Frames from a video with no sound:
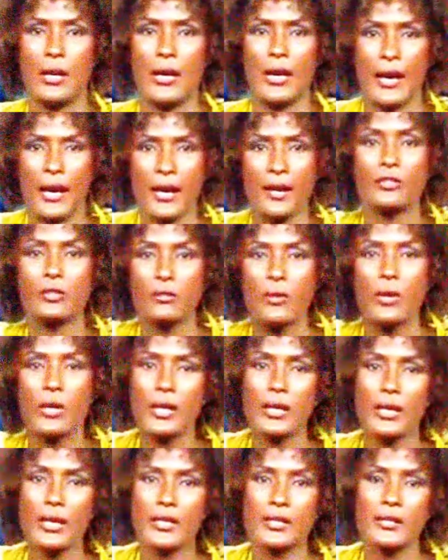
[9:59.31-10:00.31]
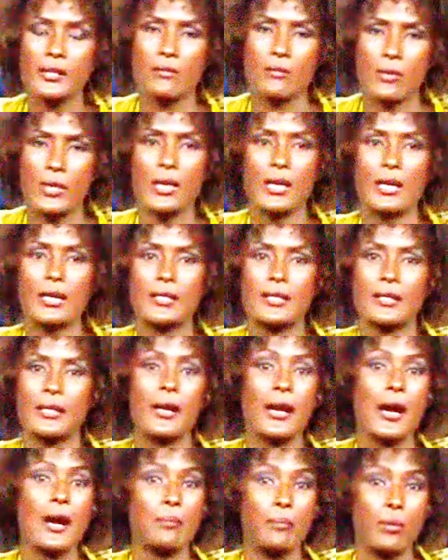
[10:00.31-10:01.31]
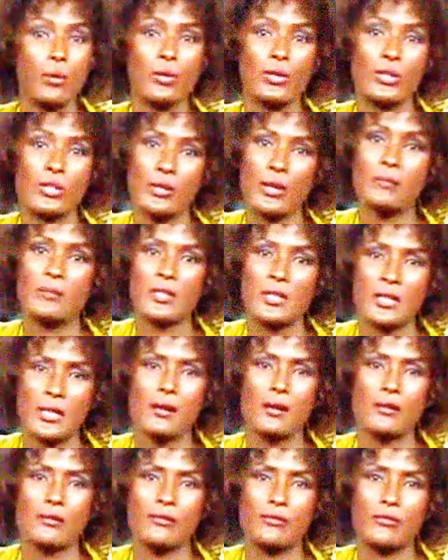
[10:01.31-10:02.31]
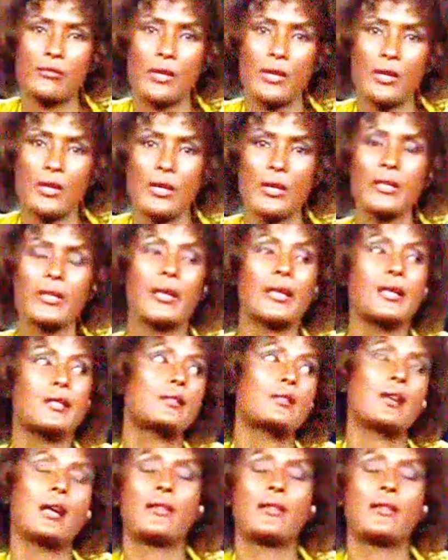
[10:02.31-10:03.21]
have to recognize and realize and abolish themselves. Yes,